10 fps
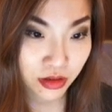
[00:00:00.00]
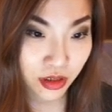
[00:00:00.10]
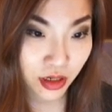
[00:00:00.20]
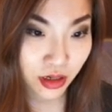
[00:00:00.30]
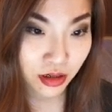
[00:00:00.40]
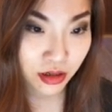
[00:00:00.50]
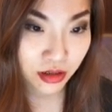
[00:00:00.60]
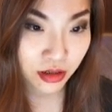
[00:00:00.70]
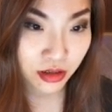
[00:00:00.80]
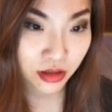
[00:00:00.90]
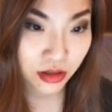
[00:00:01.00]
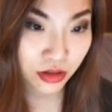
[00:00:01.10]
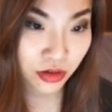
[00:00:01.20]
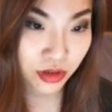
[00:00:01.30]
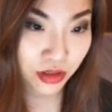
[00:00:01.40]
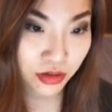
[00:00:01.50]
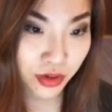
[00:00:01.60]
Okay, so this